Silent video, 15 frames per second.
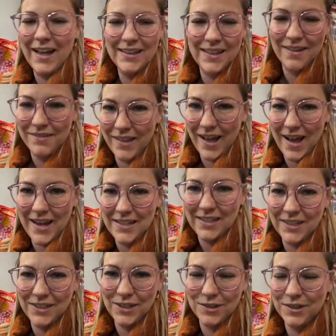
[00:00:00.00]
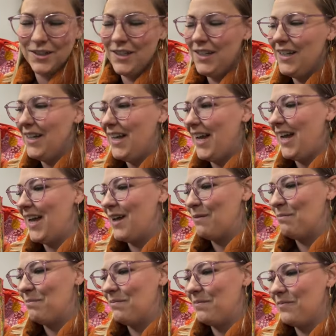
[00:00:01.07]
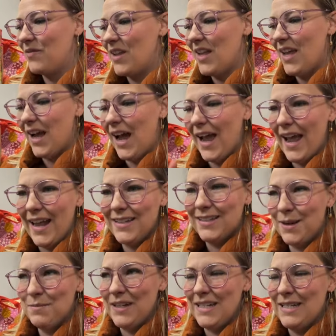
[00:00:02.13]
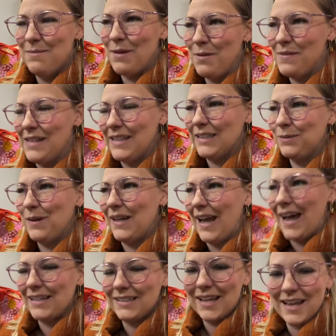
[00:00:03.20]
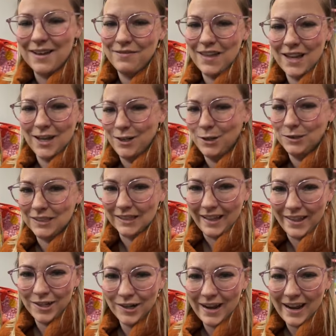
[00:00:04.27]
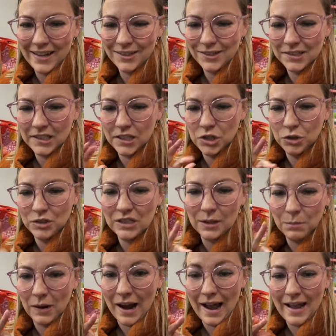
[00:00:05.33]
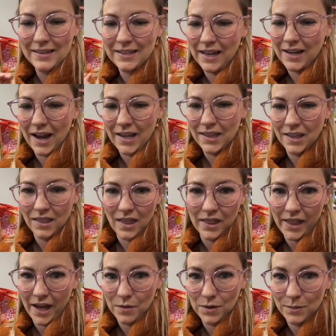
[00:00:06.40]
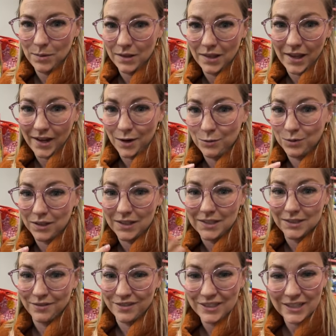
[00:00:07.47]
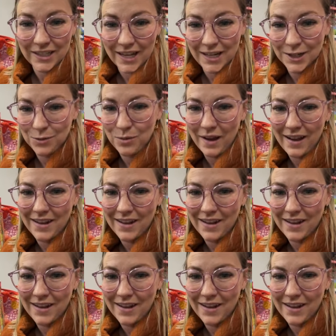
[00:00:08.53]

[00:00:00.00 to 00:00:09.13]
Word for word: I love that idea too. Um, I had somebody email me this week asking if they could use leather handles and use the brads, and I think that that would be like a really sophisticated